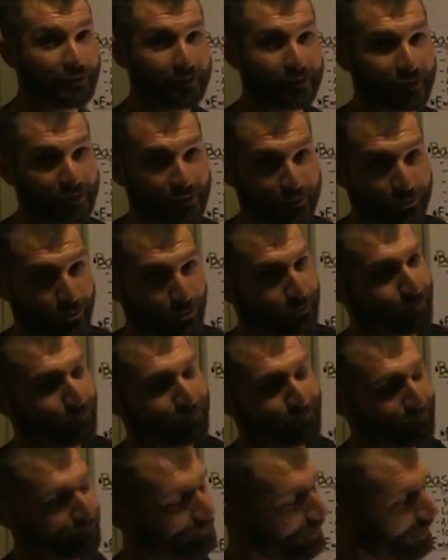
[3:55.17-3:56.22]
Uh,
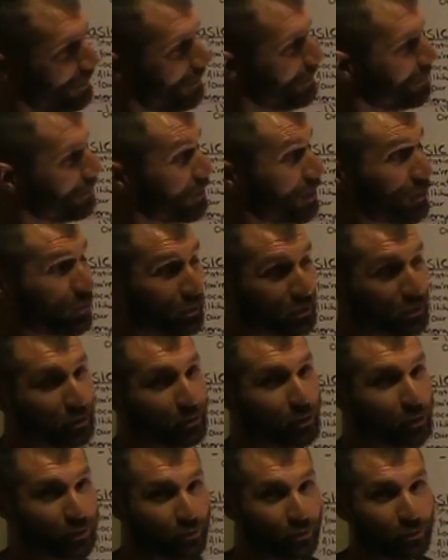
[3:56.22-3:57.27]
it's not really
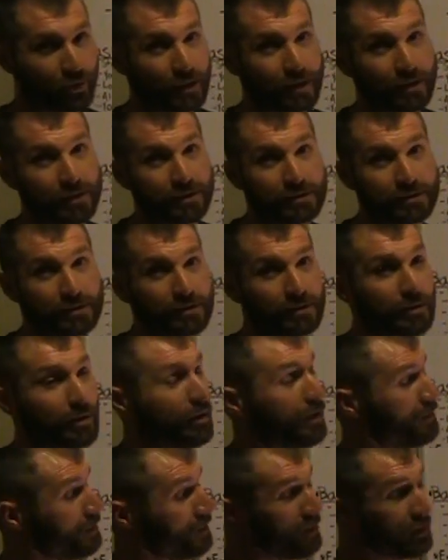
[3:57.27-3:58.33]
important where it is.
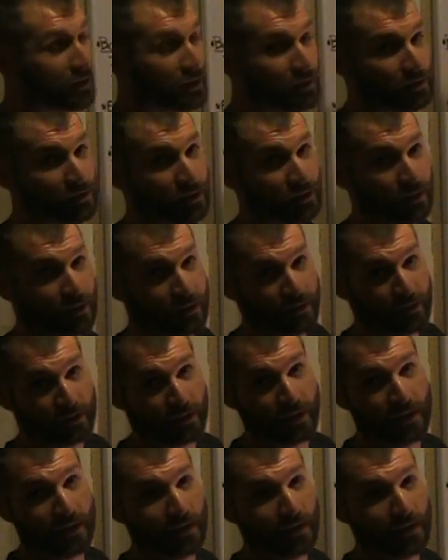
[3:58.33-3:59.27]
All it does is